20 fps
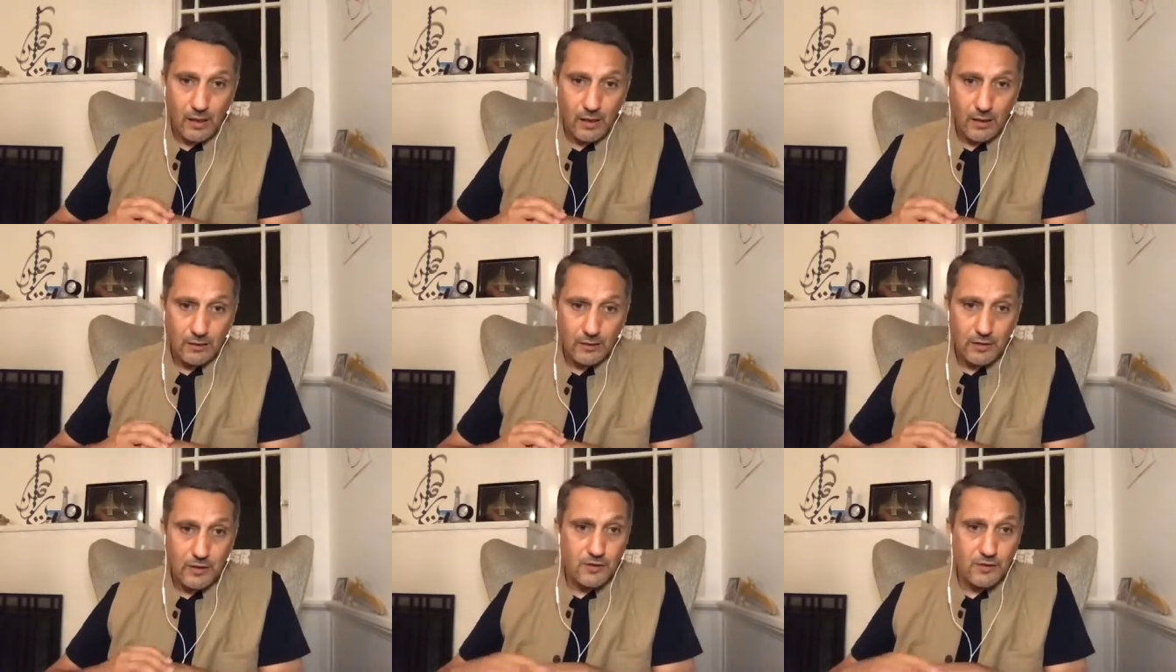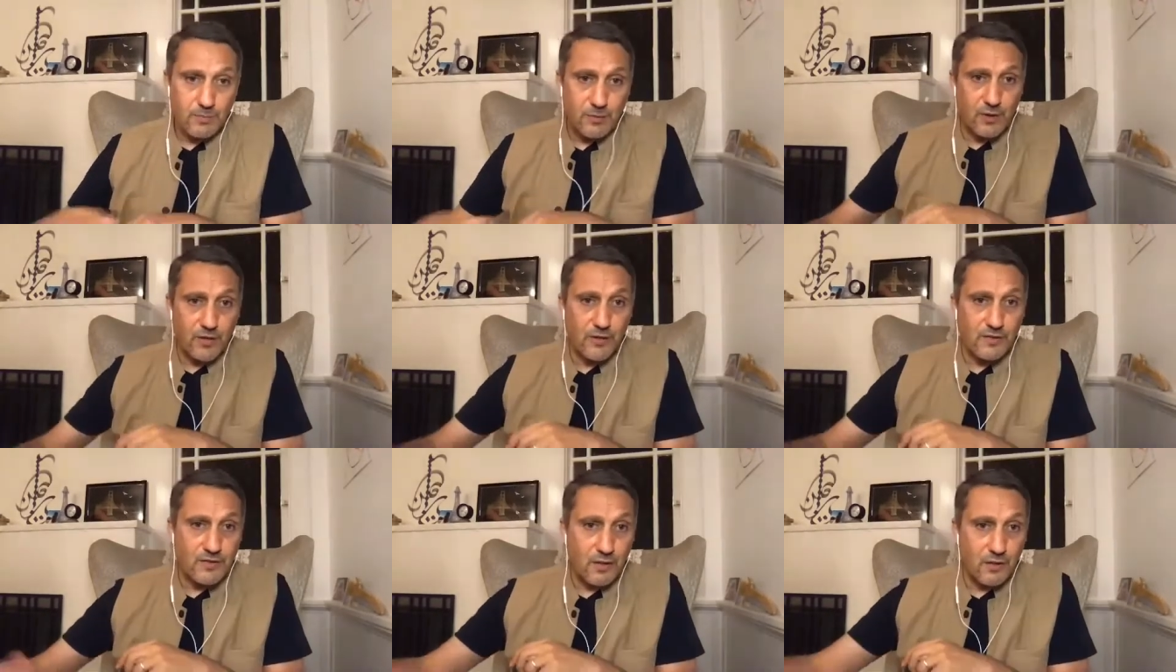
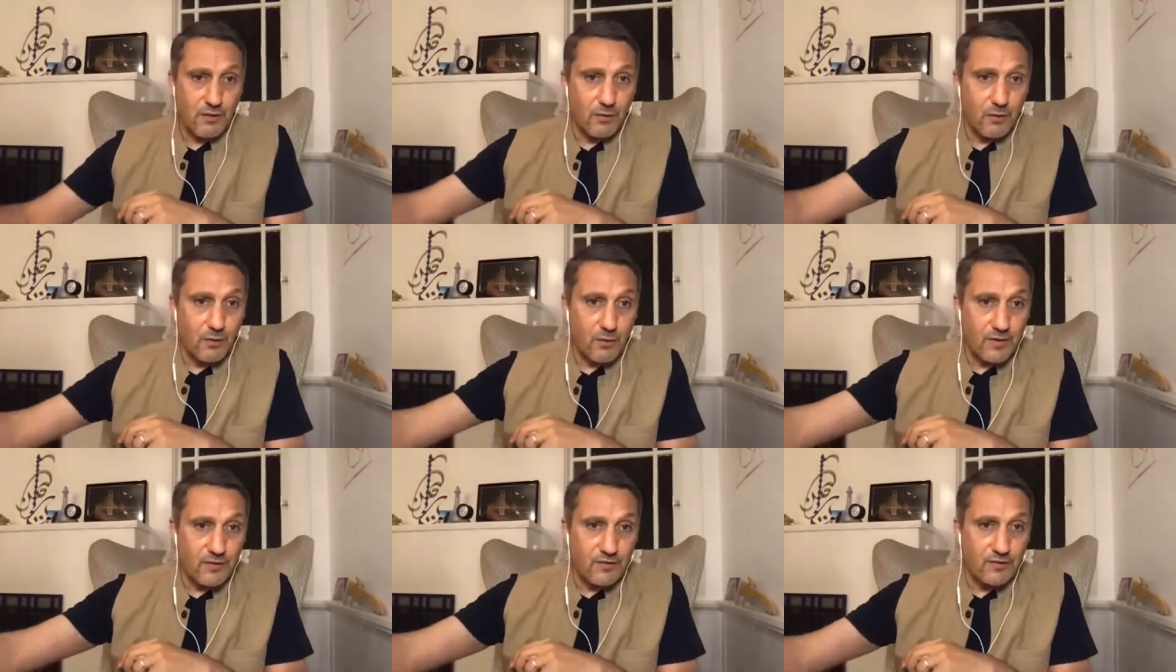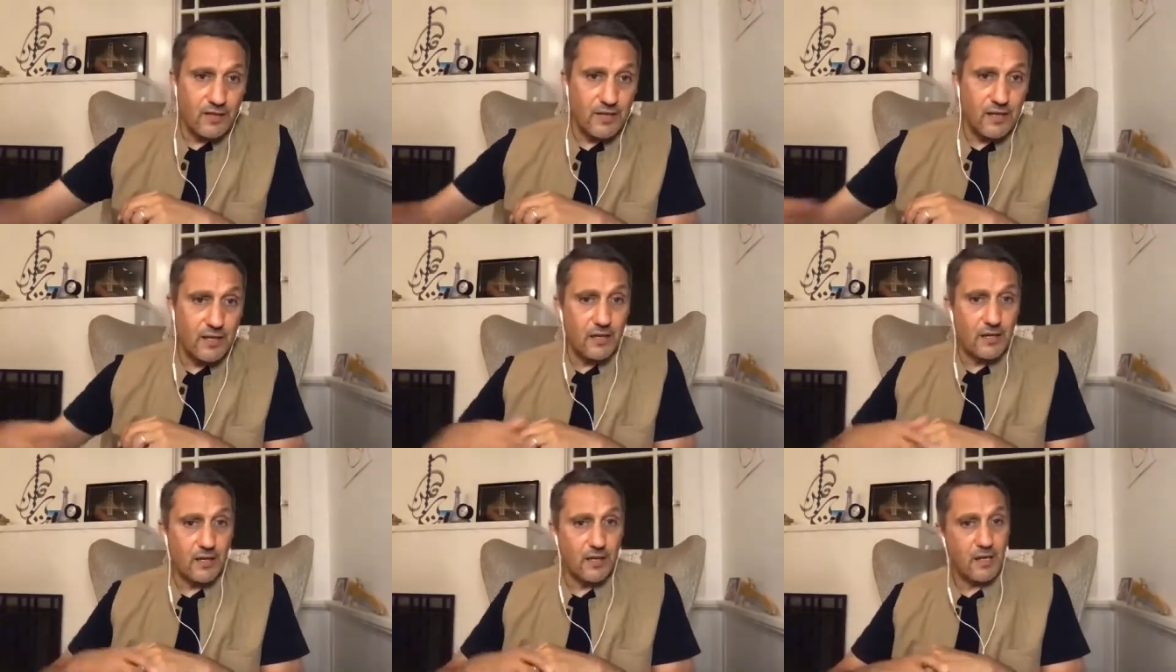conspiracy theorists
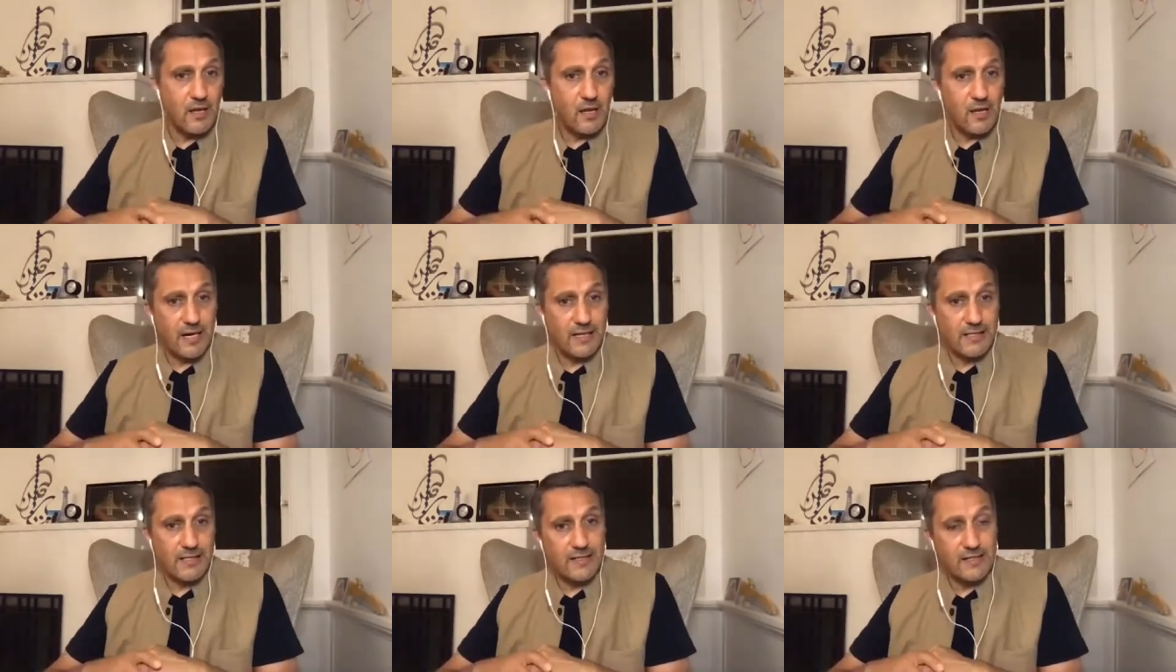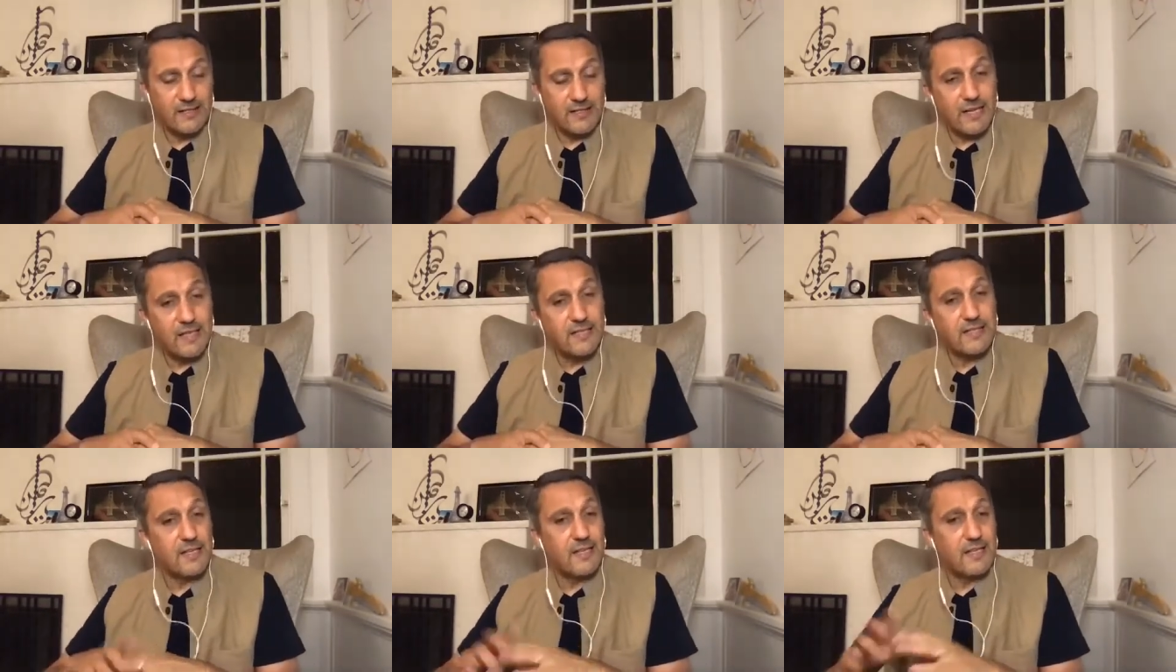here in the United
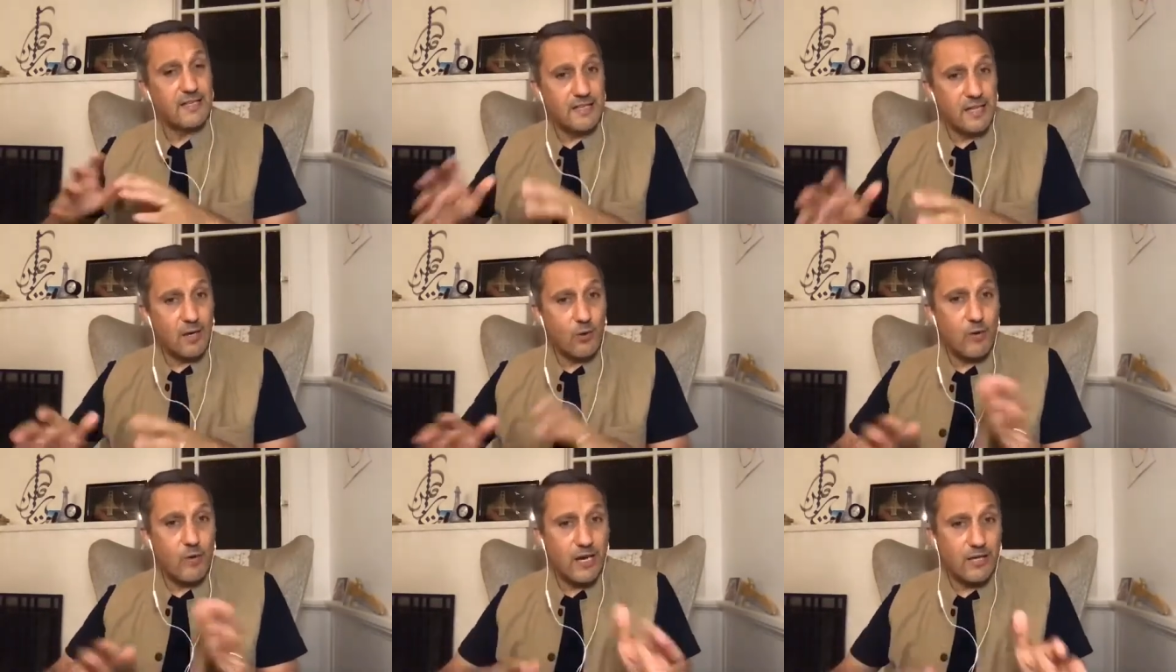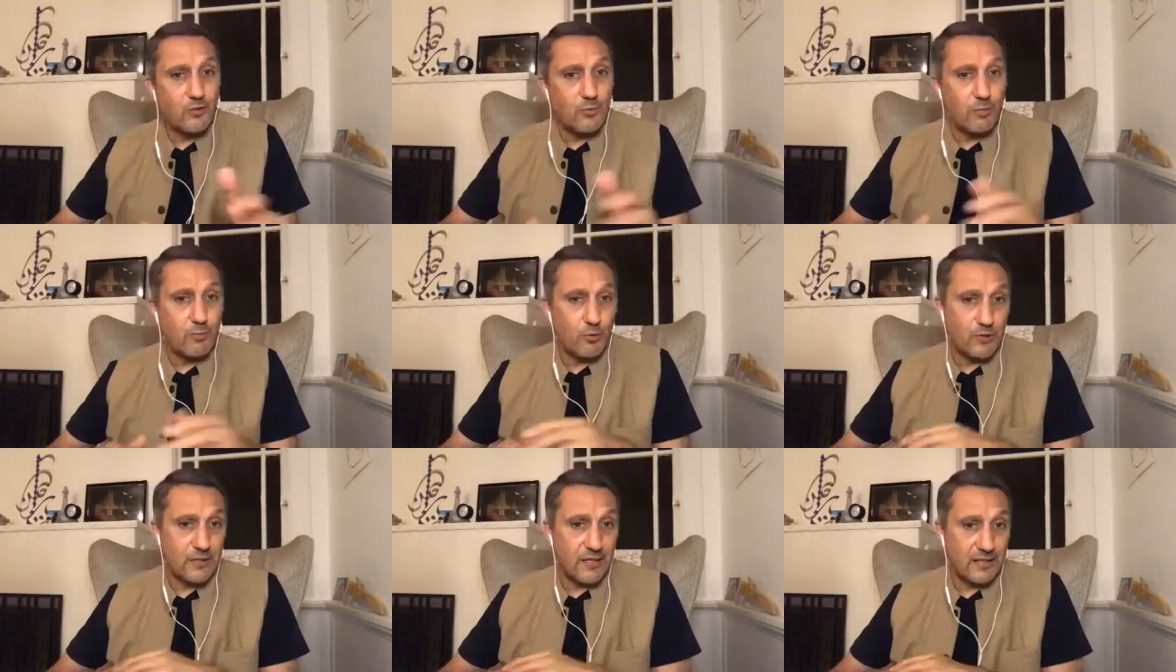States, is the way to
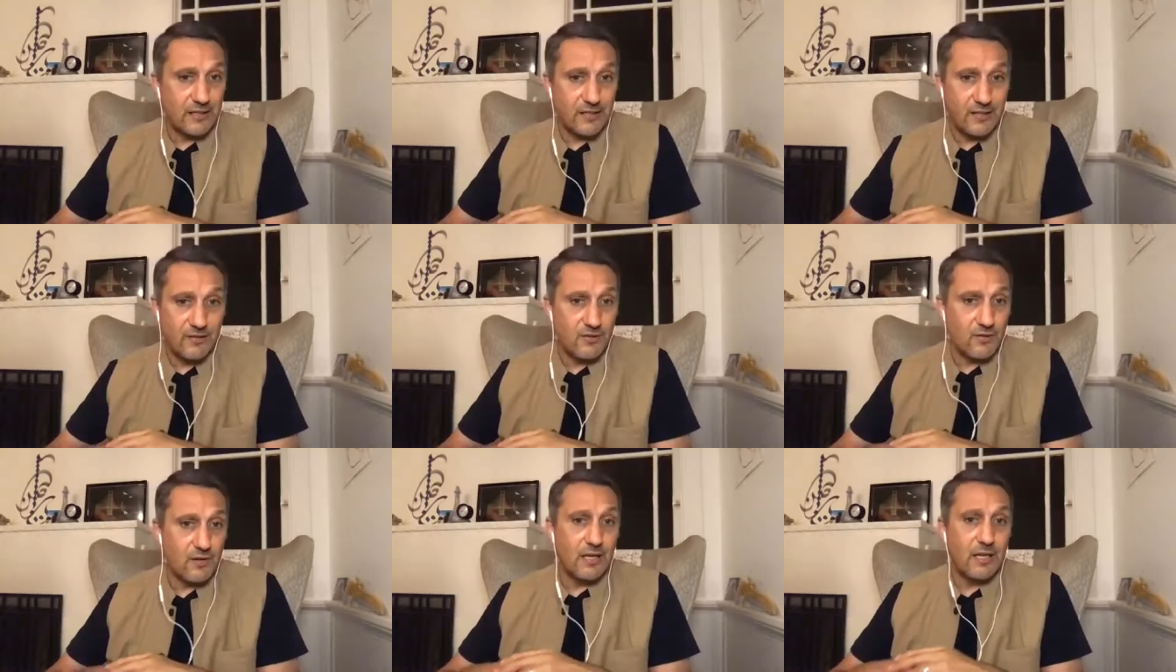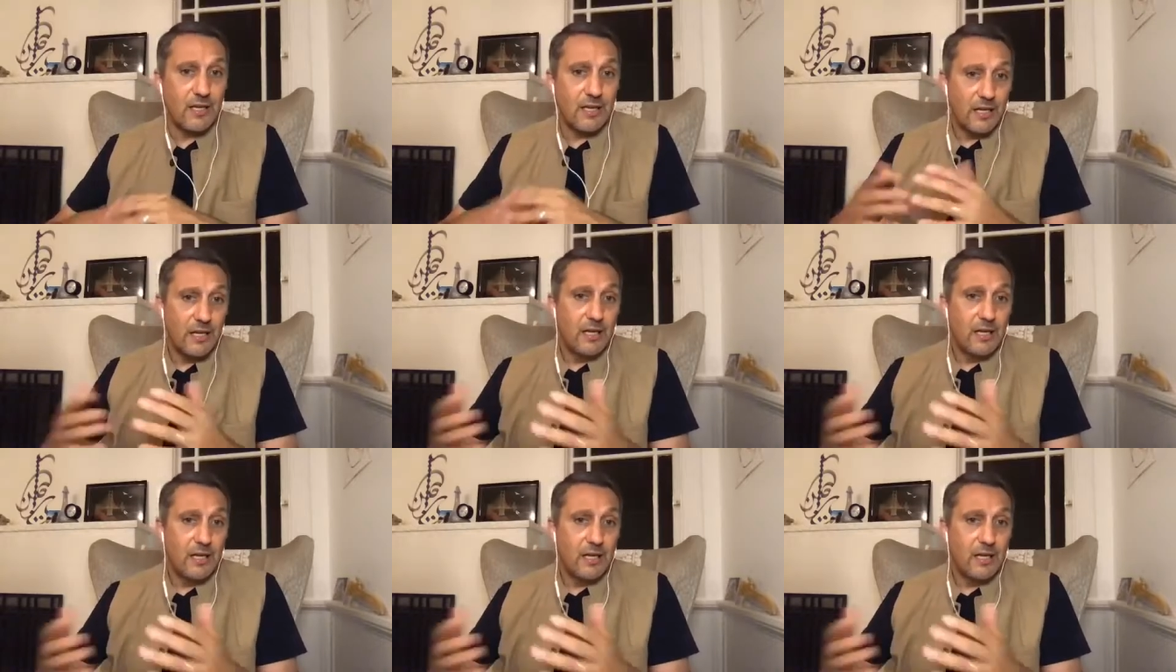protect Israel,